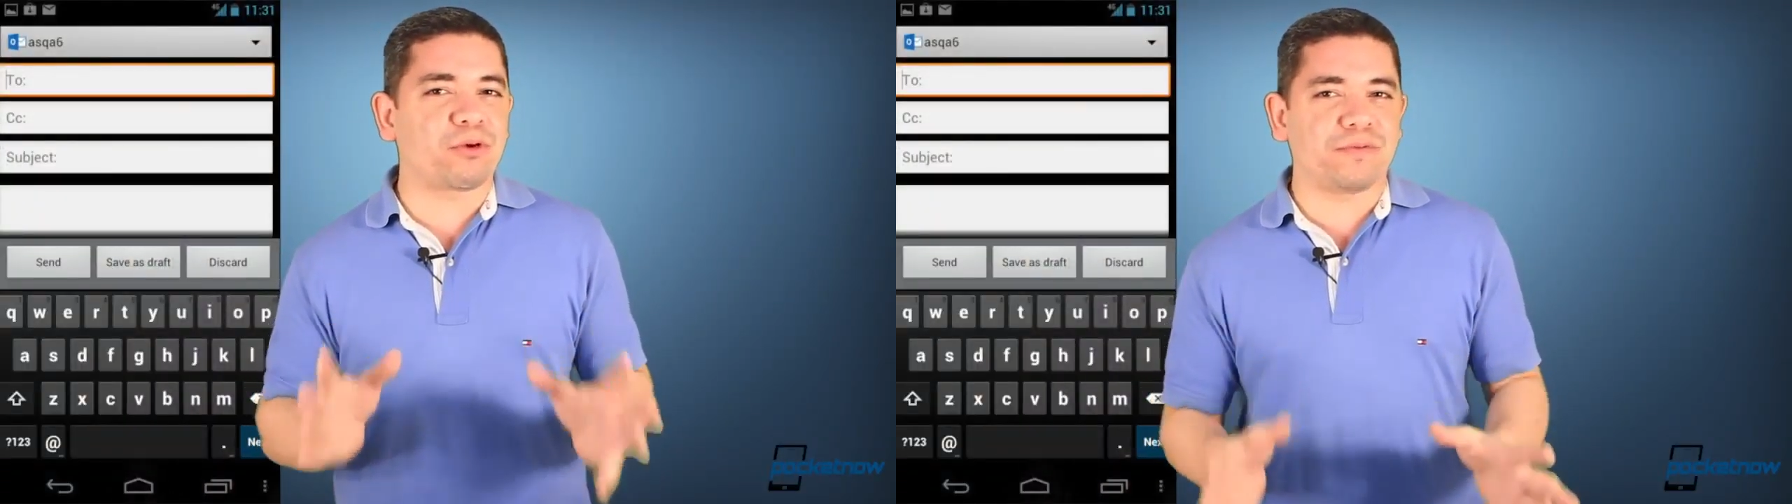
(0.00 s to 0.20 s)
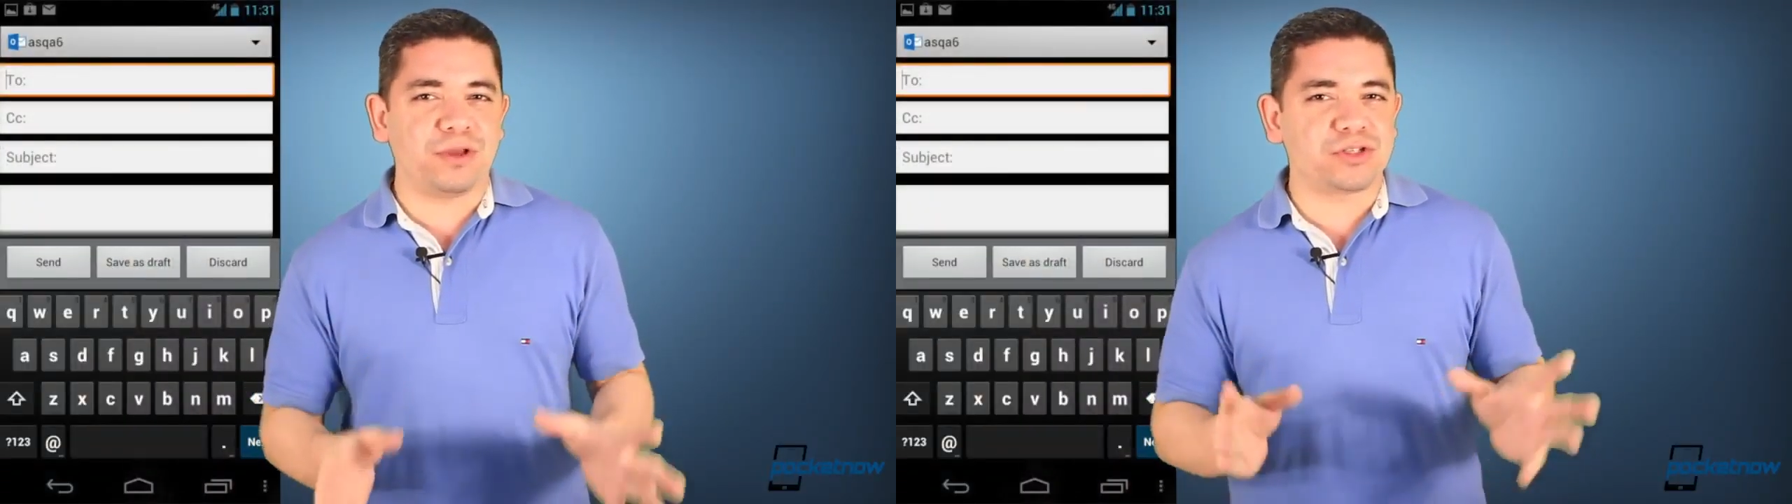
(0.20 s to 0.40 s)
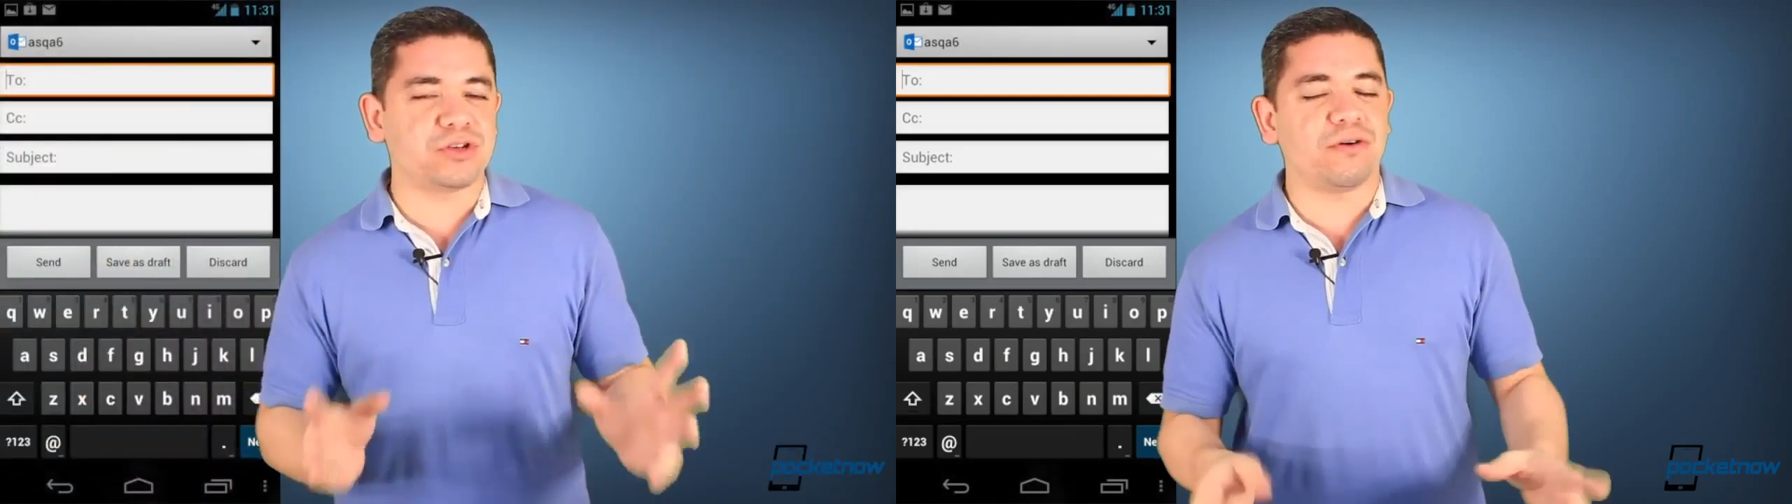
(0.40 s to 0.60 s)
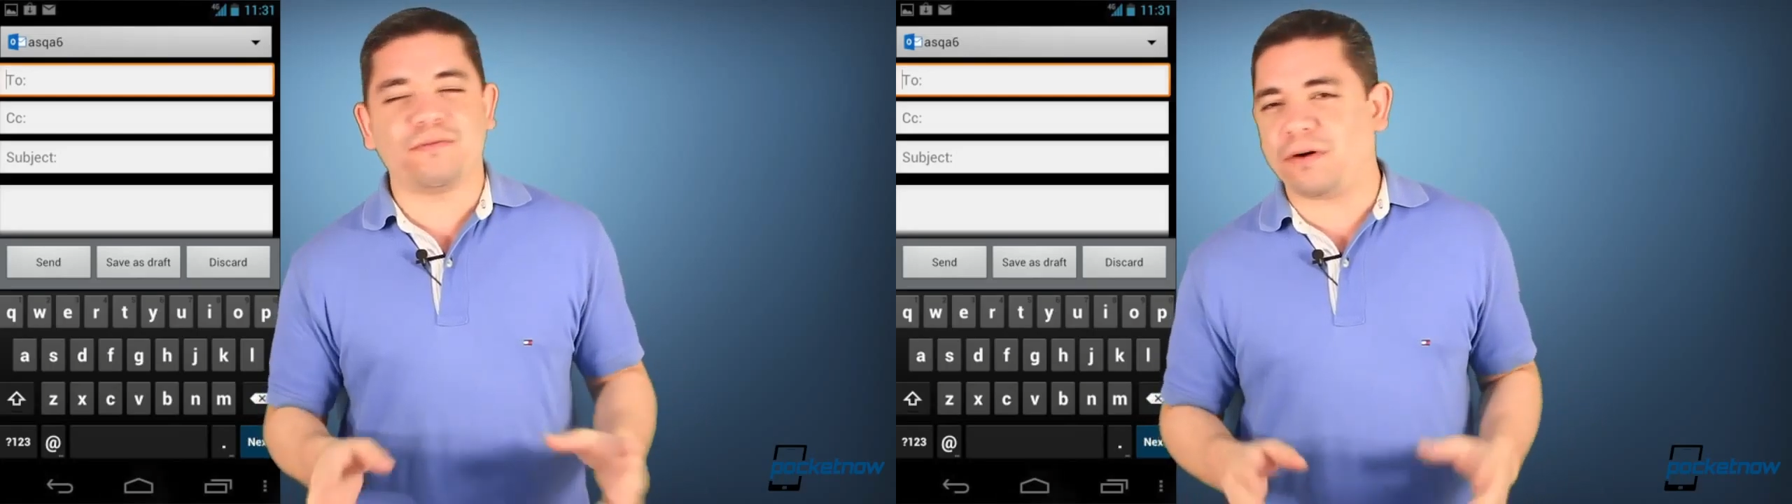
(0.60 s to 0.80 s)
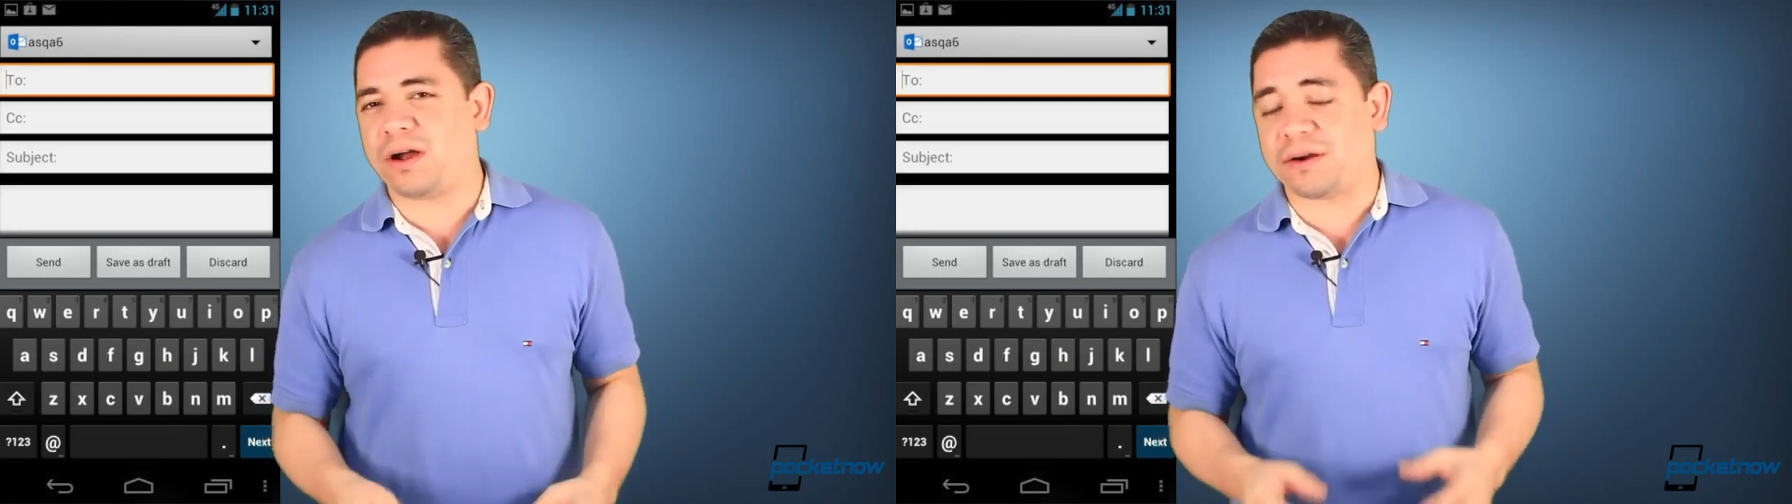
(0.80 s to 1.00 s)
reviews so
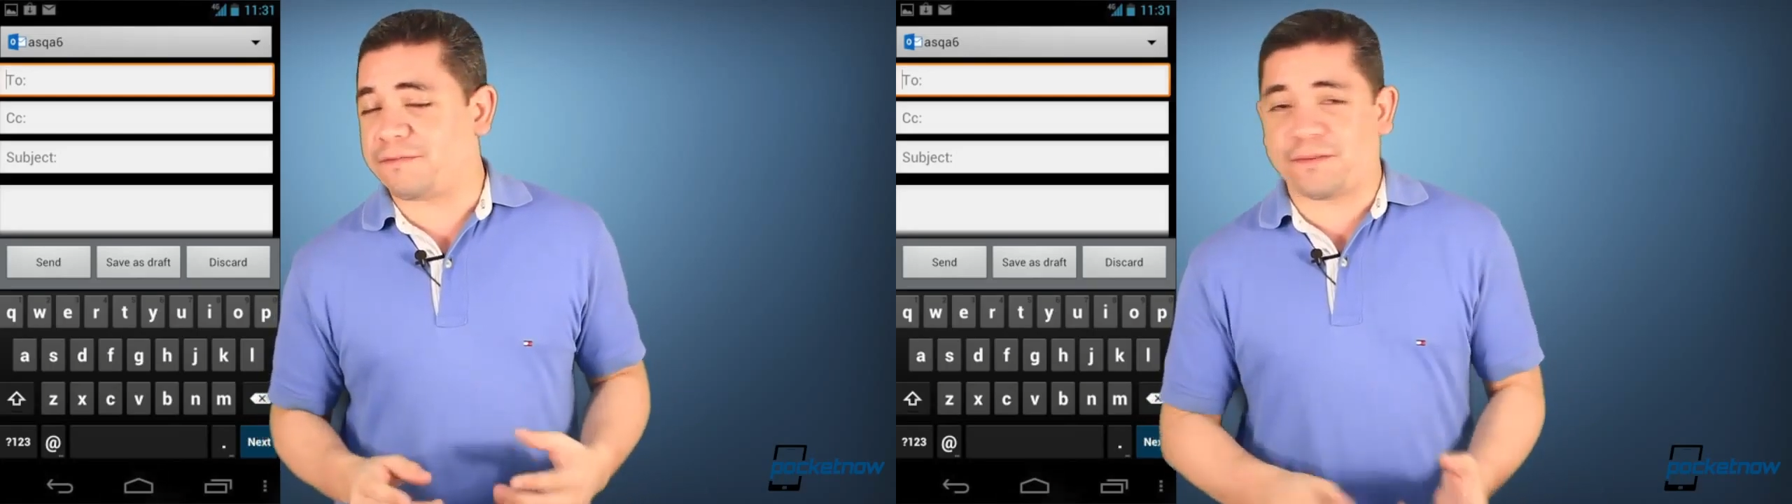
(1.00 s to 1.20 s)
far.